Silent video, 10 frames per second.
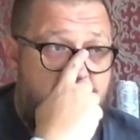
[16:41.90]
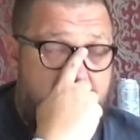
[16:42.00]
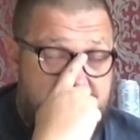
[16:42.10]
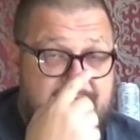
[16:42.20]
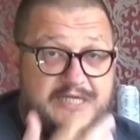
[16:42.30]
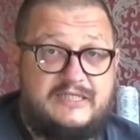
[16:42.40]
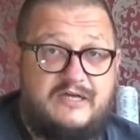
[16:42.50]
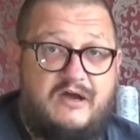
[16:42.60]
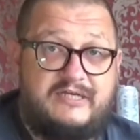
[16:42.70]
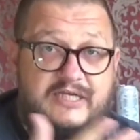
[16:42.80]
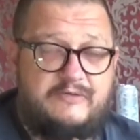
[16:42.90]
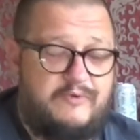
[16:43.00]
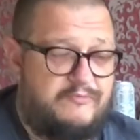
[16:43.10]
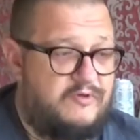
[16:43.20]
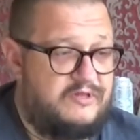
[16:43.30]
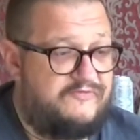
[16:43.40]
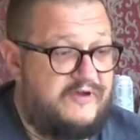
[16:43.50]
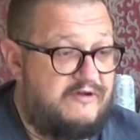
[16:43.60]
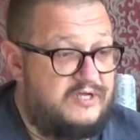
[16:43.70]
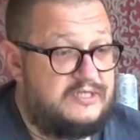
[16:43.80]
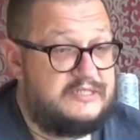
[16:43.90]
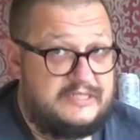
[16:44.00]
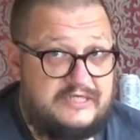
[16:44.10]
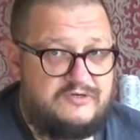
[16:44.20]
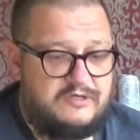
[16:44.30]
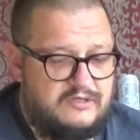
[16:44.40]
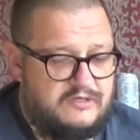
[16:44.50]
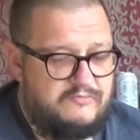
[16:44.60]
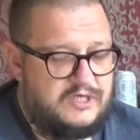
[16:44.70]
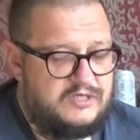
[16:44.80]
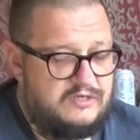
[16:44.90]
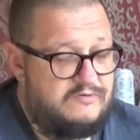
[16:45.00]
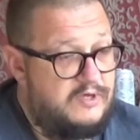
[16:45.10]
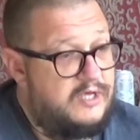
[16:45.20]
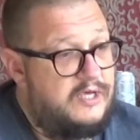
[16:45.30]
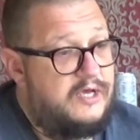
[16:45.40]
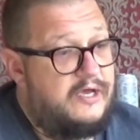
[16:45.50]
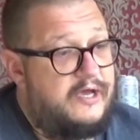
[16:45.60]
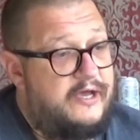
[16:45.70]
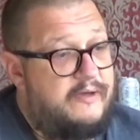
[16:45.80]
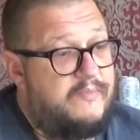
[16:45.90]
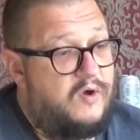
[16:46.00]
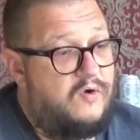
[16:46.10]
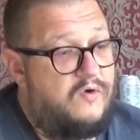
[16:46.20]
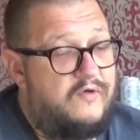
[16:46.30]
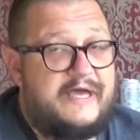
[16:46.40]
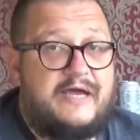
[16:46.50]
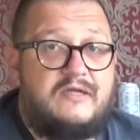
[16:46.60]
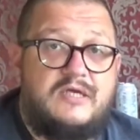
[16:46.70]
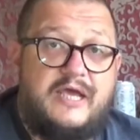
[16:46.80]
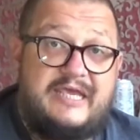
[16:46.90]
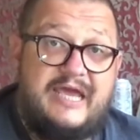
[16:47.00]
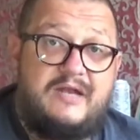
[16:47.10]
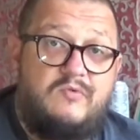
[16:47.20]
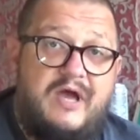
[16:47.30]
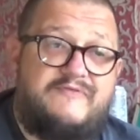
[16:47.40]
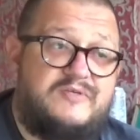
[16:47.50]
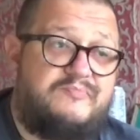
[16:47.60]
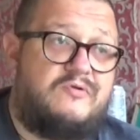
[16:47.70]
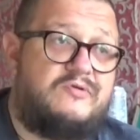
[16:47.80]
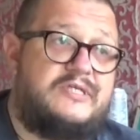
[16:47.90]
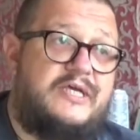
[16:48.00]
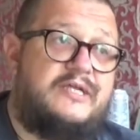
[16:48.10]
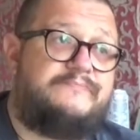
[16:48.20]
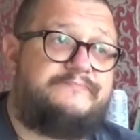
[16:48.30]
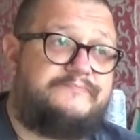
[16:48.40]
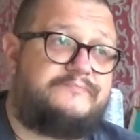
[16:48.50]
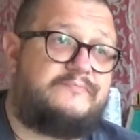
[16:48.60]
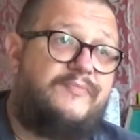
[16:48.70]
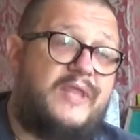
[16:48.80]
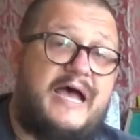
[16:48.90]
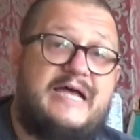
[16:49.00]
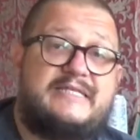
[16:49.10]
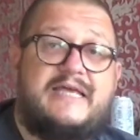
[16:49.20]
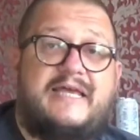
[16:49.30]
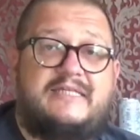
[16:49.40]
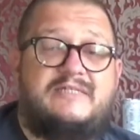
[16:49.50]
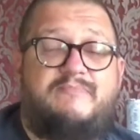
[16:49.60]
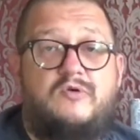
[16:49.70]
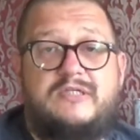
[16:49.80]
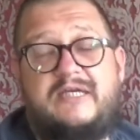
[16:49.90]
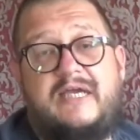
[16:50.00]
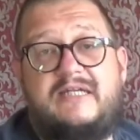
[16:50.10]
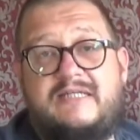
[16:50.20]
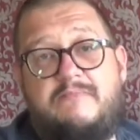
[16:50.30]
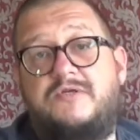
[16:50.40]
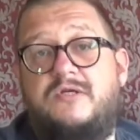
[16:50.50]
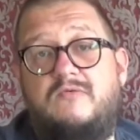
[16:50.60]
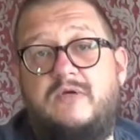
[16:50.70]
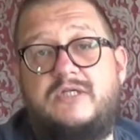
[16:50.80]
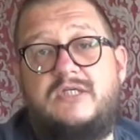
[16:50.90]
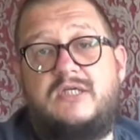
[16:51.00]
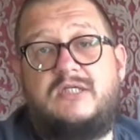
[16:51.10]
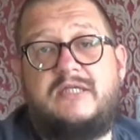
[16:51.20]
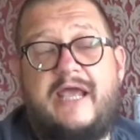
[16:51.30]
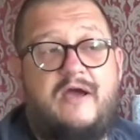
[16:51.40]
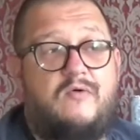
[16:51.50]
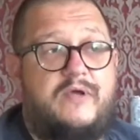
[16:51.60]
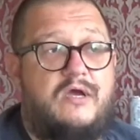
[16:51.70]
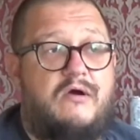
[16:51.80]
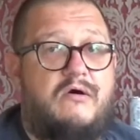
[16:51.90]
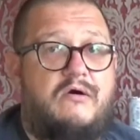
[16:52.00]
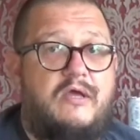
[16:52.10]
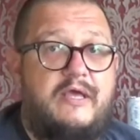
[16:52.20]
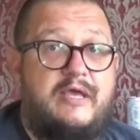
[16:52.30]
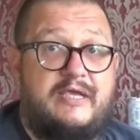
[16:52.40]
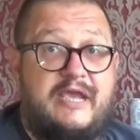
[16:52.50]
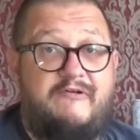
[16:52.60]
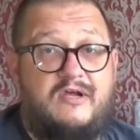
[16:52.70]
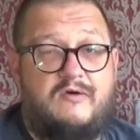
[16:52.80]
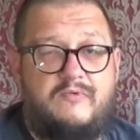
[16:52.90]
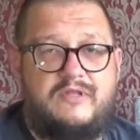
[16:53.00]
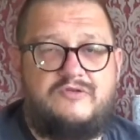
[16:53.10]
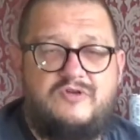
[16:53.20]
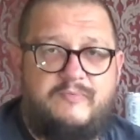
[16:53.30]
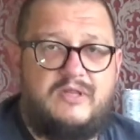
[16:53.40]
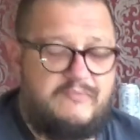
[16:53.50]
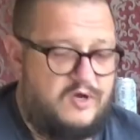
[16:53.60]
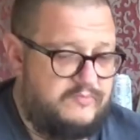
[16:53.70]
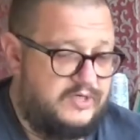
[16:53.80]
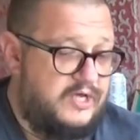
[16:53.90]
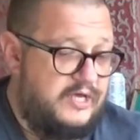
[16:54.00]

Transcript: Saturday ideally when we're on the ferry and there's literally nothing we can do, or that, again, whatever's brought in has a sporting exemption, which is how we are carrying on with the trip at the moment.